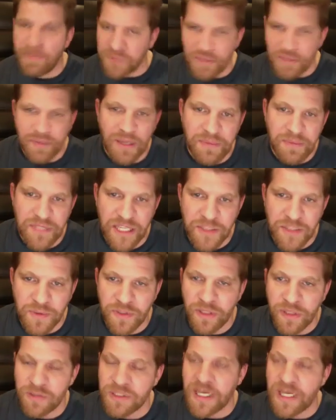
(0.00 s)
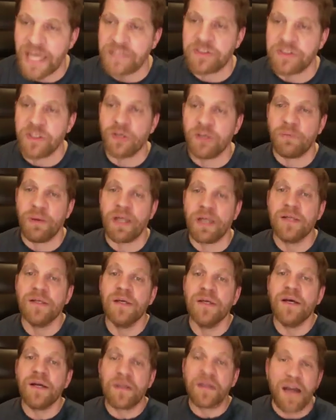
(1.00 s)
Sometimes that's what those guys do. But
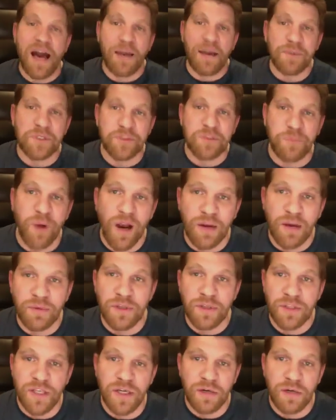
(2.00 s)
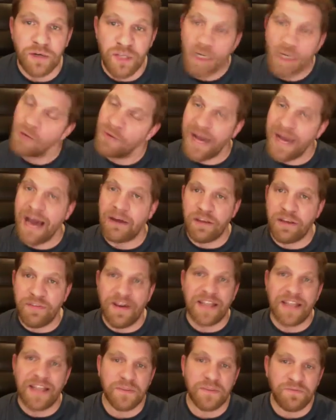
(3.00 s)
Kama sparring with you, now you've
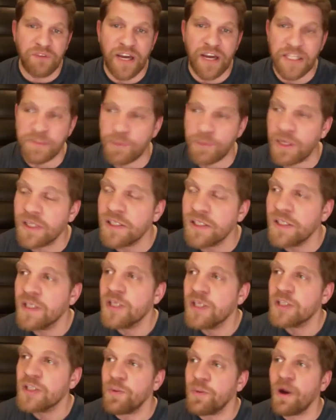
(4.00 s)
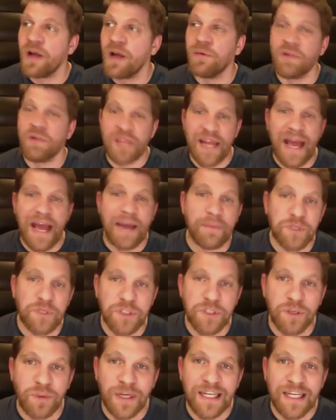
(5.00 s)
had some fights, but sparring with an
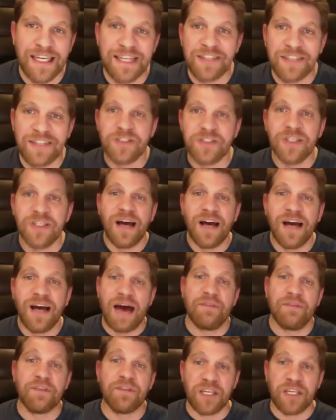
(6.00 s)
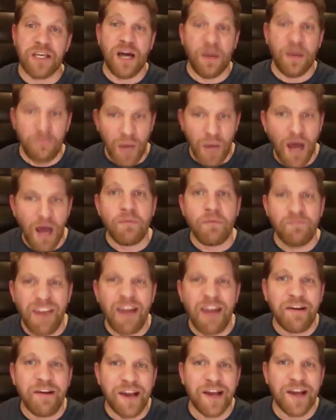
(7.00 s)
amateur when he's obviously a
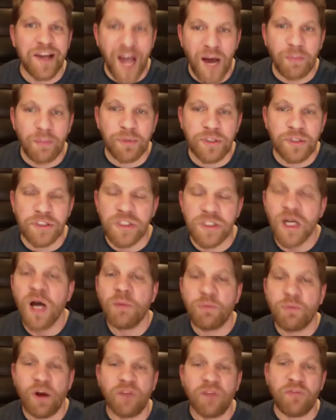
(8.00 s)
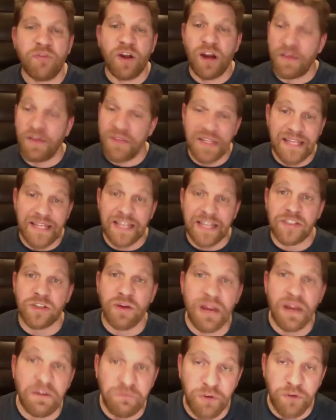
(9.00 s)
very accomplished pro fighter, I think that's
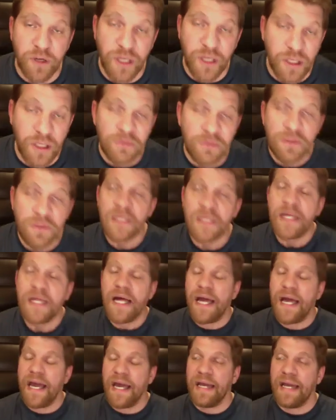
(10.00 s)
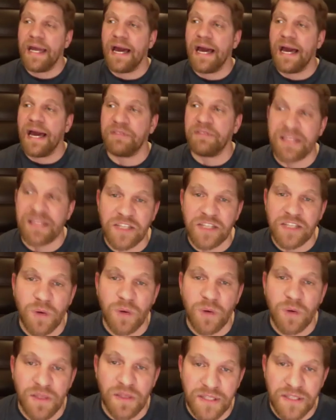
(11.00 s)
great for you. And I think that's one
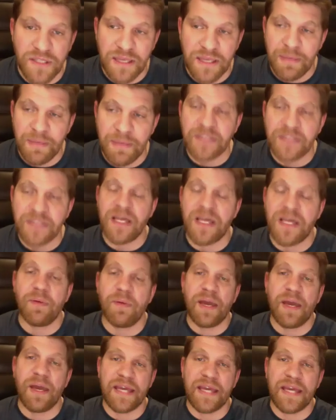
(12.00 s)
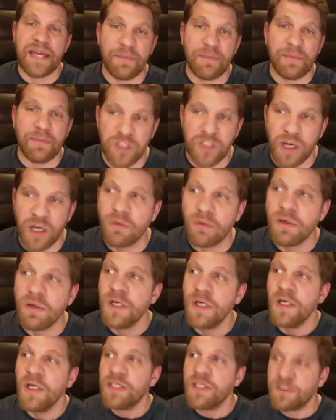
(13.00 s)
of the things that makes the MMA Academy so
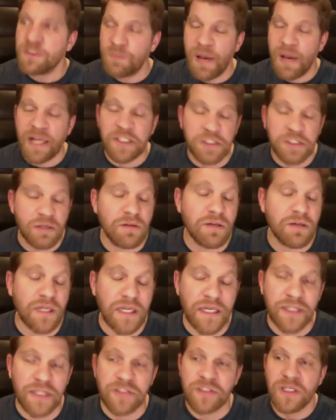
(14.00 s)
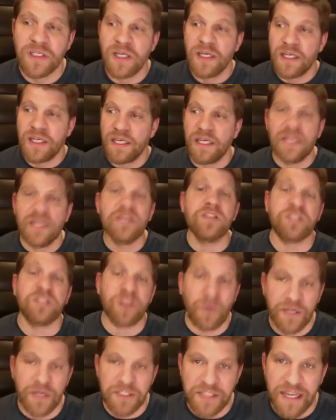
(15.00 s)
special is he is
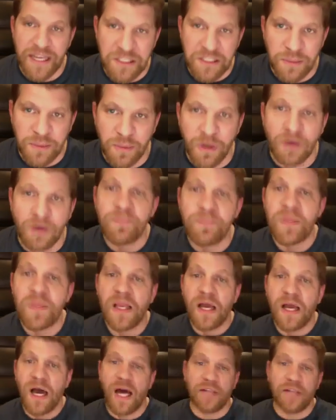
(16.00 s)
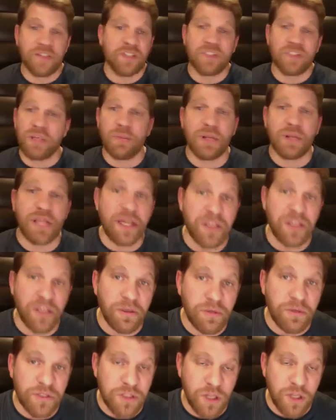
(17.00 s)
so accessible to somebody like
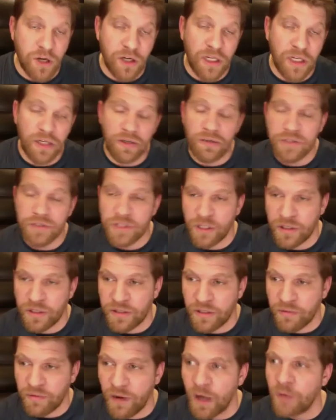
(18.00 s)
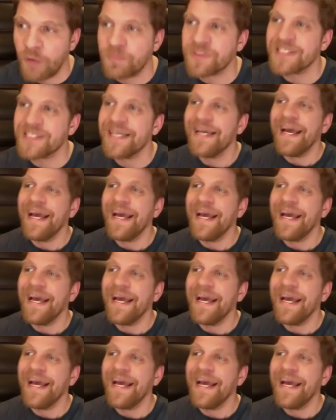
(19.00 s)
you who's learning the ropes.